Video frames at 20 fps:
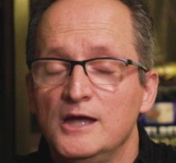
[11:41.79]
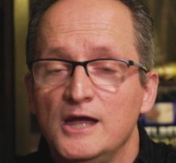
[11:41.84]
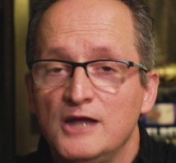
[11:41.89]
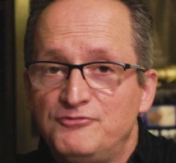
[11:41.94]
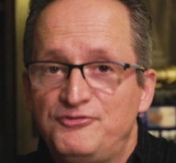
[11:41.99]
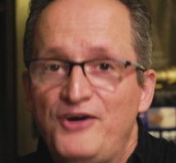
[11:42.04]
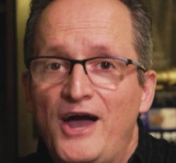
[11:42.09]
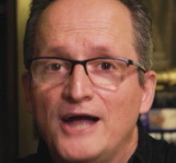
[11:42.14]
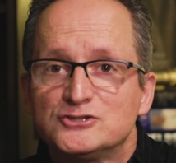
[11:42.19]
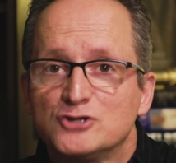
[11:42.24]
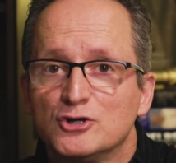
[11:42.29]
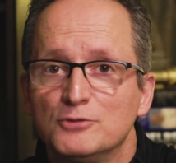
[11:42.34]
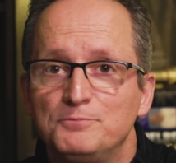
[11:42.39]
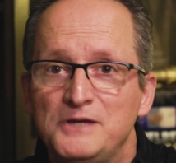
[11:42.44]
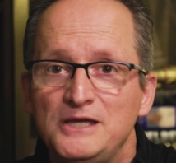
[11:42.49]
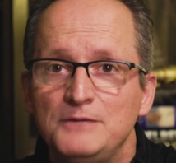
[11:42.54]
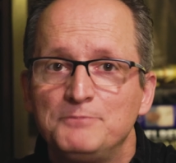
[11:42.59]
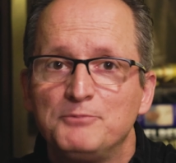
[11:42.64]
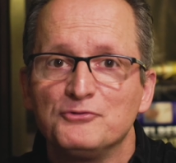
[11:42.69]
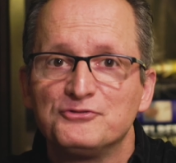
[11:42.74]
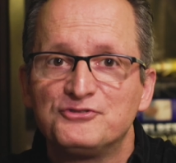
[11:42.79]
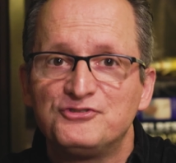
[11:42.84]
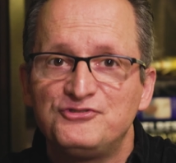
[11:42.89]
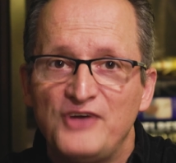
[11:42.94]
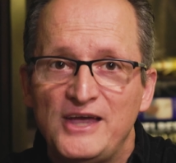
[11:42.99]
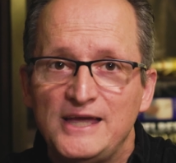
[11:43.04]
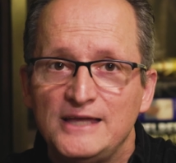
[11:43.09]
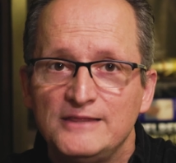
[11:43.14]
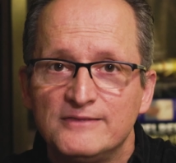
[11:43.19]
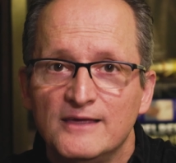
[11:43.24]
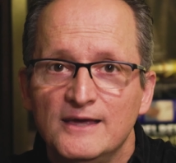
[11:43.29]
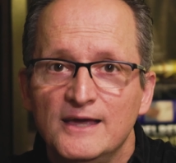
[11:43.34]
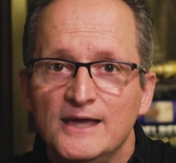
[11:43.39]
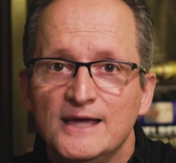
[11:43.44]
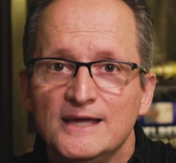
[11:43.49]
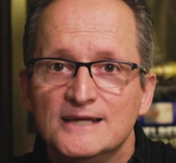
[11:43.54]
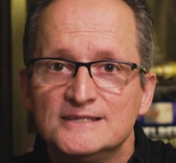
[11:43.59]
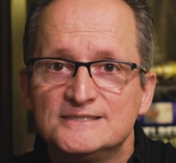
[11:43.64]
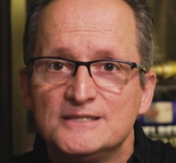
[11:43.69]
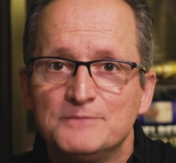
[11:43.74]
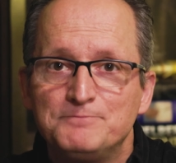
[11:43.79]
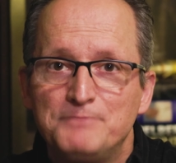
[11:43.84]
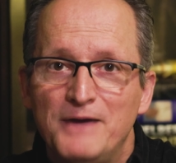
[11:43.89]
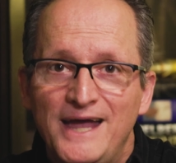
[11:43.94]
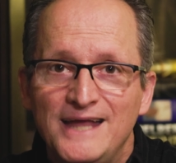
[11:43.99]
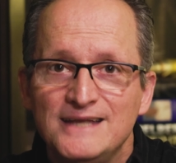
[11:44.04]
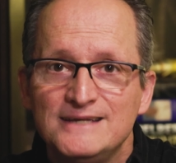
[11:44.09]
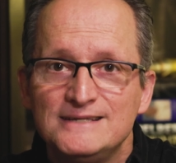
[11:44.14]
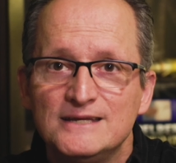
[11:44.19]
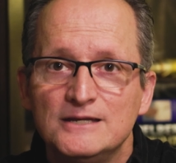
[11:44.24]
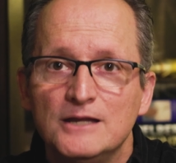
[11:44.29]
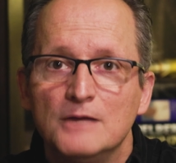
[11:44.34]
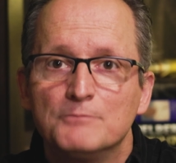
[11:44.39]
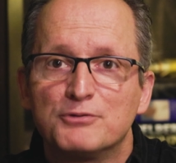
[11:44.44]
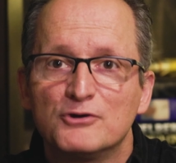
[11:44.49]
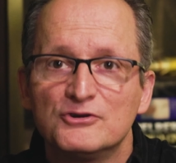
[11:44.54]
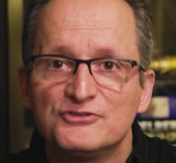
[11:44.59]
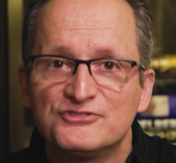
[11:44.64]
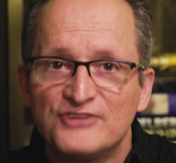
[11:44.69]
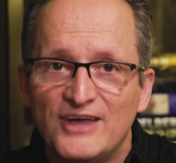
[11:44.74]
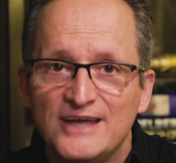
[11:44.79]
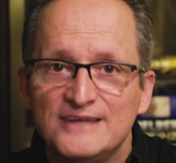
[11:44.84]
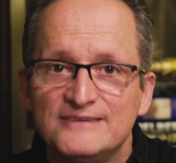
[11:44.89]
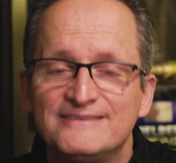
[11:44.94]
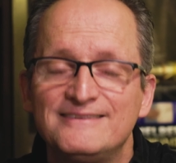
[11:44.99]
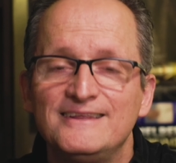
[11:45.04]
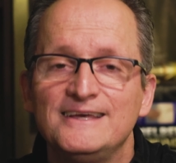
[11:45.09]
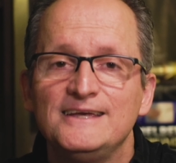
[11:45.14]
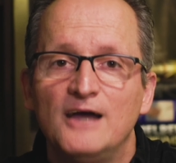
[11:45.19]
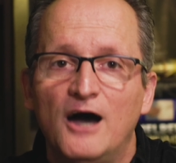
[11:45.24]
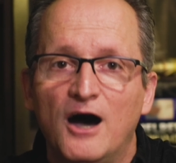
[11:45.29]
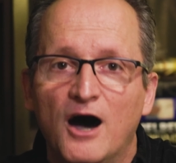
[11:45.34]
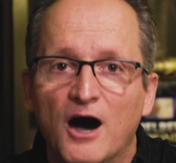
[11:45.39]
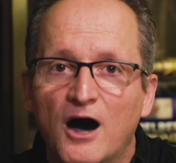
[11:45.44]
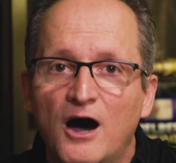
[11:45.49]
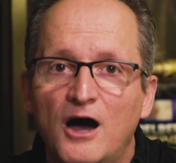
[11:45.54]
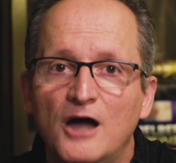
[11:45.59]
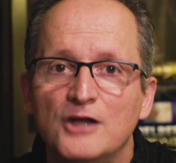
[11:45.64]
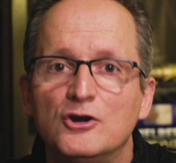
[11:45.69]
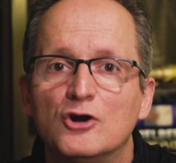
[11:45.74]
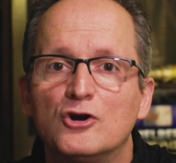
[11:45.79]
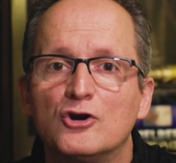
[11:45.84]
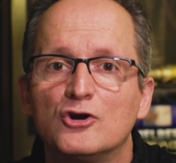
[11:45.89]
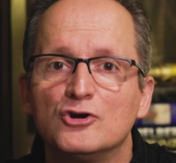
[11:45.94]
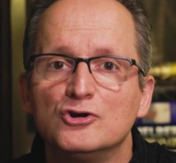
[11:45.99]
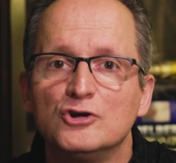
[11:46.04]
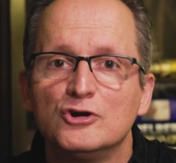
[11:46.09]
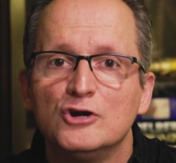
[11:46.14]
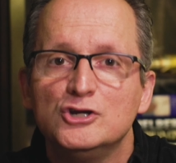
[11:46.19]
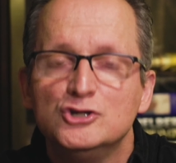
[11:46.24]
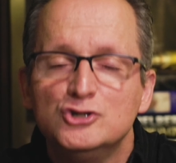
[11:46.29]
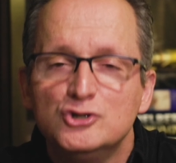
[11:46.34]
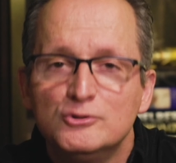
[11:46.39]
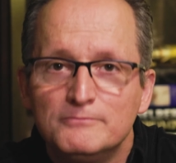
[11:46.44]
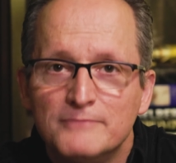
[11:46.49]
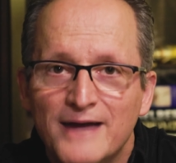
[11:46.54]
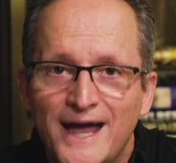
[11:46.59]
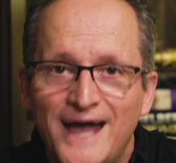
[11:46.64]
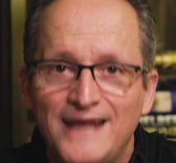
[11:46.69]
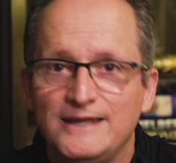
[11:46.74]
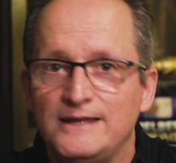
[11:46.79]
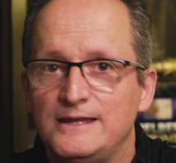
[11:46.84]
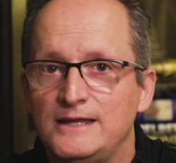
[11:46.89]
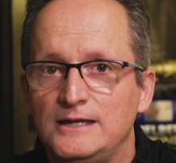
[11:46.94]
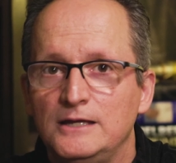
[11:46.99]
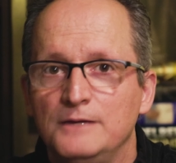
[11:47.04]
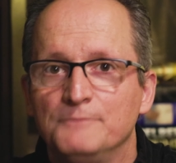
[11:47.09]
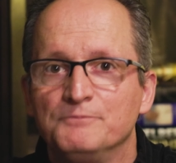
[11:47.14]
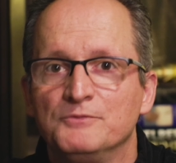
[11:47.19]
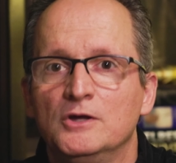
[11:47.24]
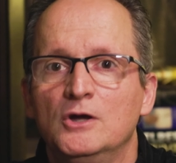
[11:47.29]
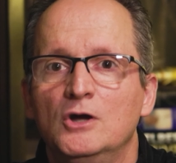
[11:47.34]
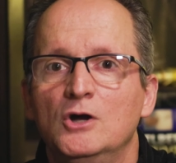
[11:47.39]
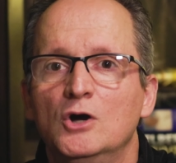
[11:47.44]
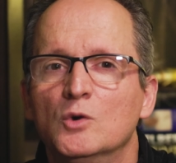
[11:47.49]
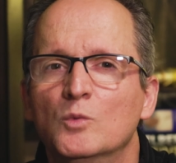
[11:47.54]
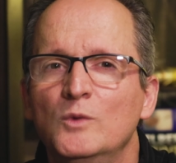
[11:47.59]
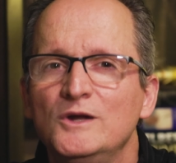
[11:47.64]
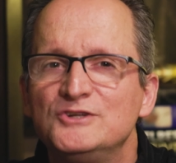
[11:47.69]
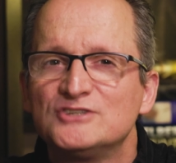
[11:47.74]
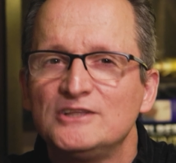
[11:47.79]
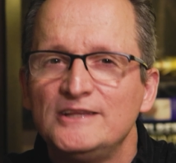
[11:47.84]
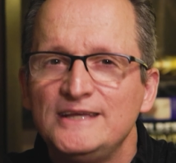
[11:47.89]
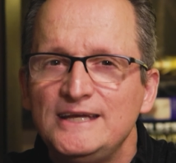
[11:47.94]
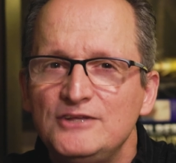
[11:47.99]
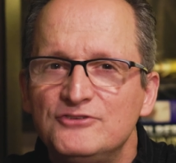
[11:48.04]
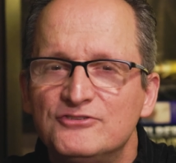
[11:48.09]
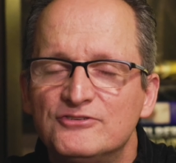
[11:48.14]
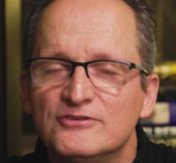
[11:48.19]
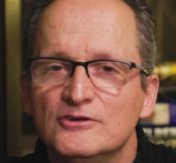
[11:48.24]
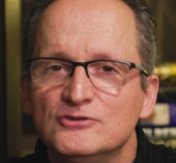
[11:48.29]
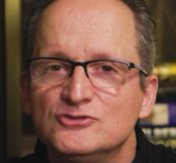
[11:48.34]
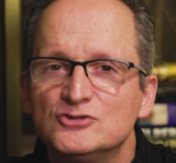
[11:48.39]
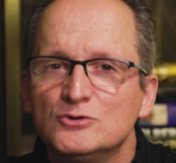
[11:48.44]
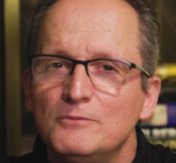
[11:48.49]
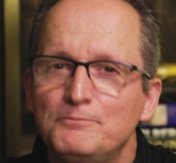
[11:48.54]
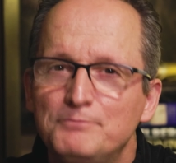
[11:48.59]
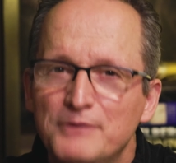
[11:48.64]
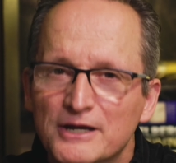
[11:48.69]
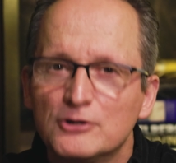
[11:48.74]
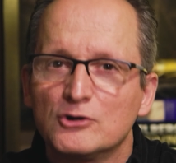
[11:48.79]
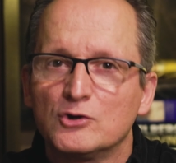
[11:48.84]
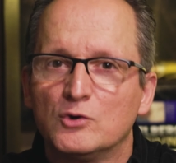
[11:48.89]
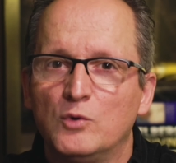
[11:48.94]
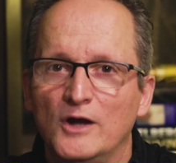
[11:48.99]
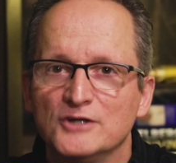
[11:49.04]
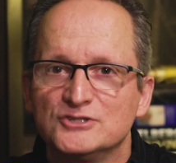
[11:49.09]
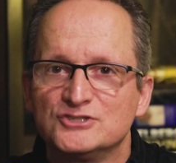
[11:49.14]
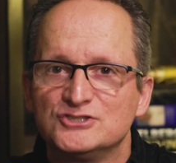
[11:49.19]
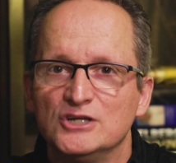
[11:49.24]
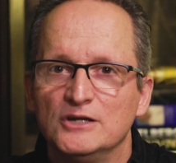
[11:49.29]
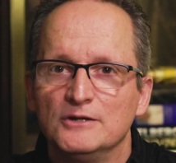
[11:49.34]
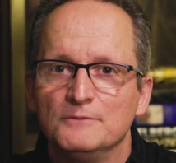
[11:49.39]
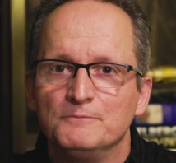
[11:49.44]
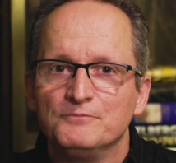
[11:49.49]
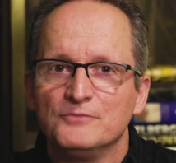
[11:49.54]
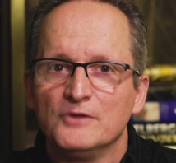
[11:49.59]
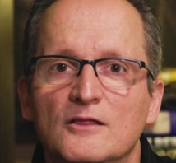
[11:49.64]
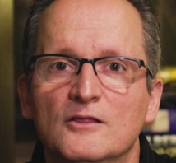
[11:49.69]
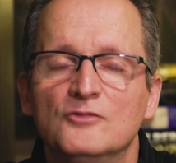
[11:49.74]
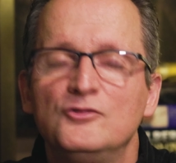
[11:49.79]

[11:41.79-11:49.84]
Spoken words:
In fact, her people's faith is dependent precisely on her humanity, which leads to a bigger question.